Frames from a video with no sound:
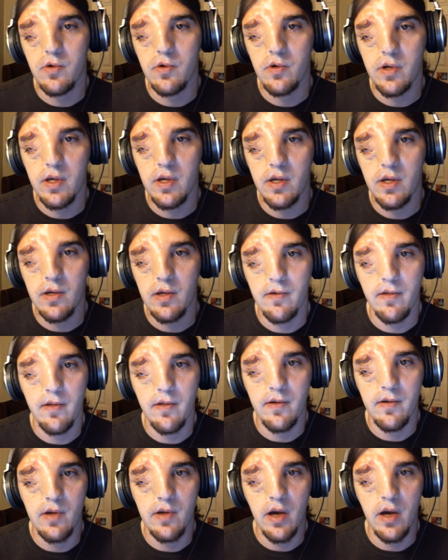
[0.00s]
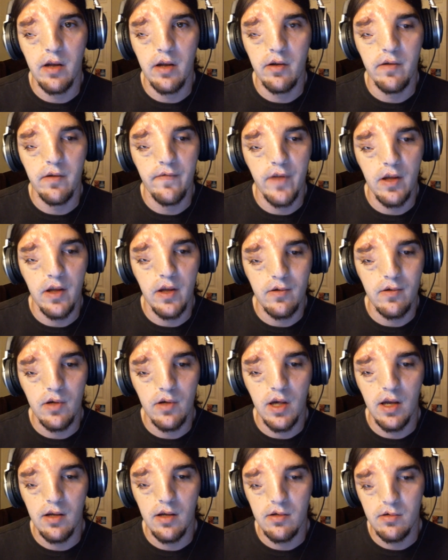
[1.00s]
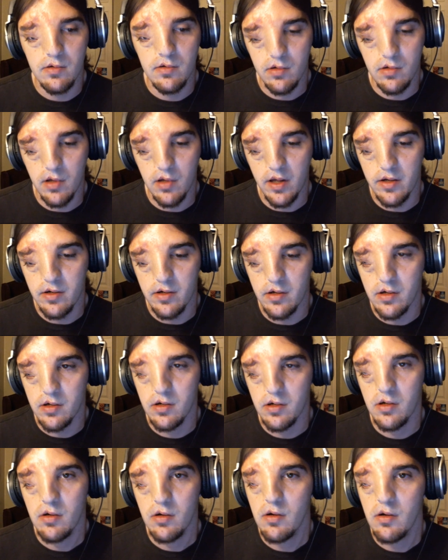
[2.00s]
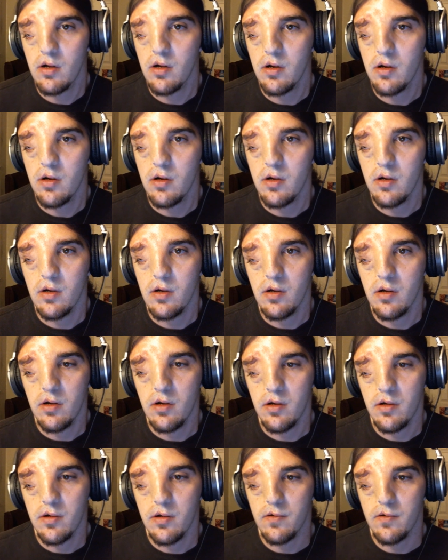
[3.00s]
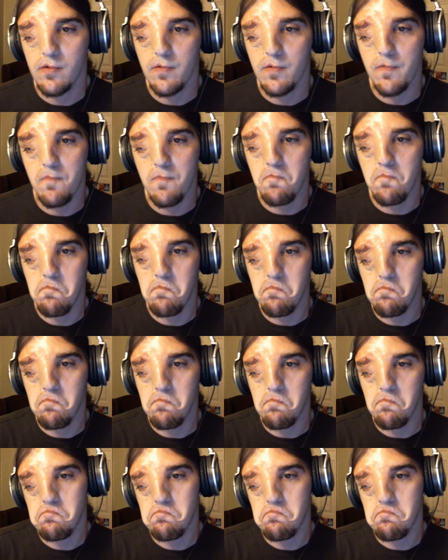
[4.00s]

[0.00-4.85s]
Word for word: that usually is the sign of a chain letter. Yeah. So,